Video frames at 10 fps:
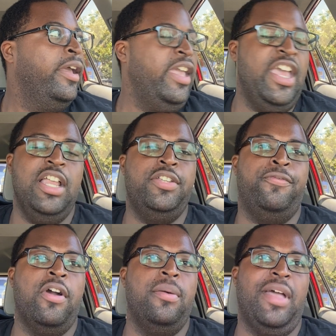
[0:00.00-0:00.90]
it is
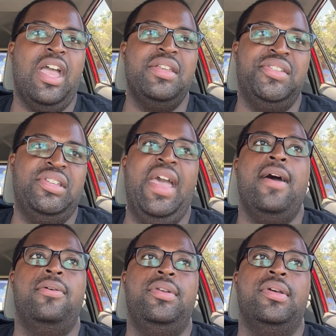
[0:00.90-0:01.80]
from a
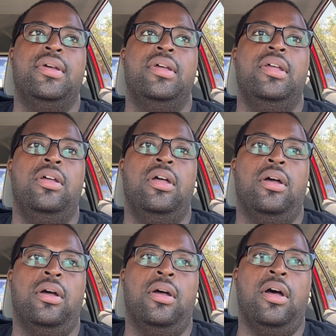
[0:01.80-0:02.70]
sound
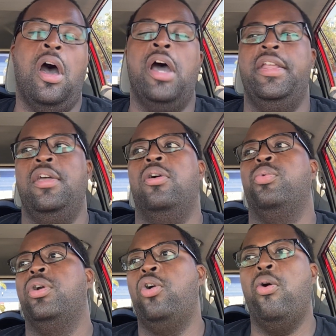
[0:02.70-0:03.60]
audio
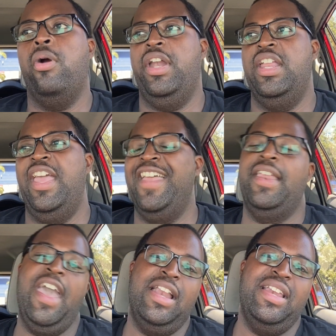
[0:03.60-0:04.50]
recording and
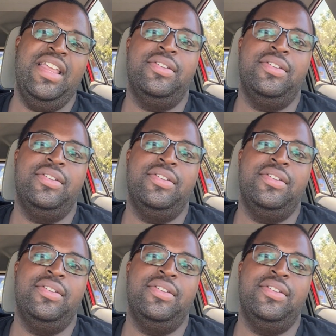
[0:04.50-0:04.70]
editing